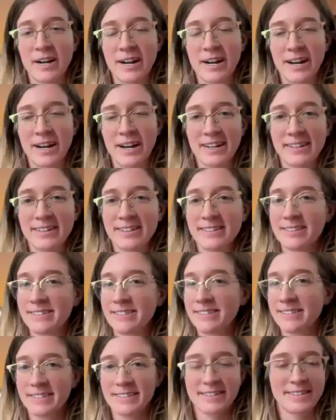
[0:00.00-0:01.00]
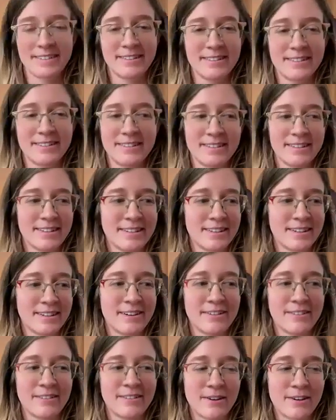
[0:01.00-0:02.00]
tried,
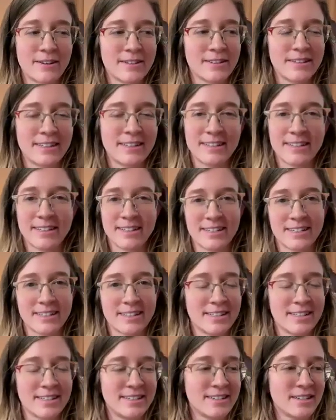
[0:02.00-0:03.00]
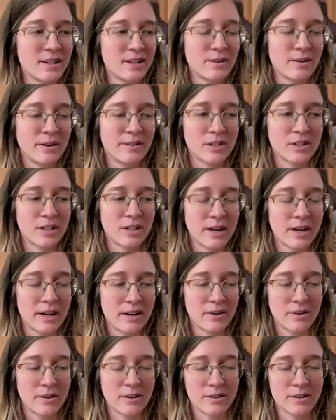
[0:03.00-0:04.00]
all the addictions, that we've
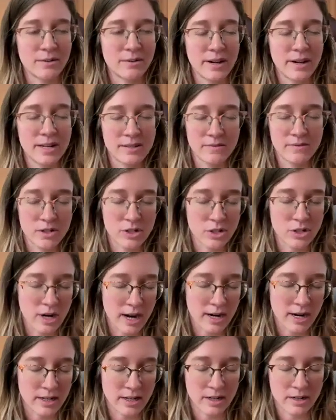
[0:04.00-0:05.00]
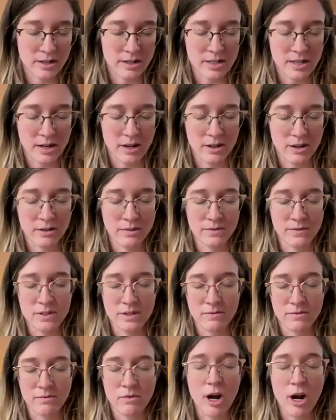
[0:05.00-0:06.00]
tried all the ways of distracting
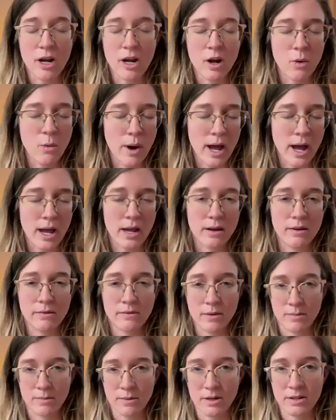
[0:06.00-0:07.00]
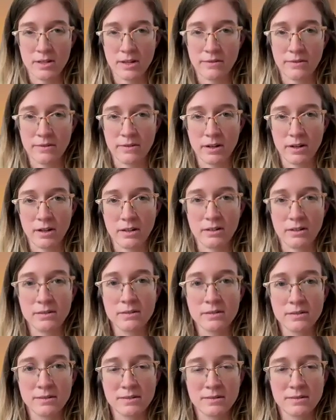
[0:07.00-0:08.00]
ourselves and running away from our suffering.
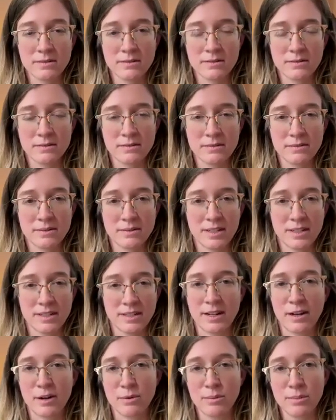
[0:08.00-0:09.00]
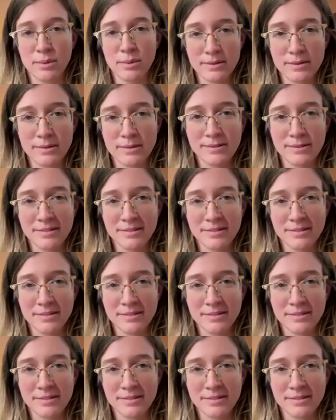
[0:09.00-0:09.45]
Doesn't help.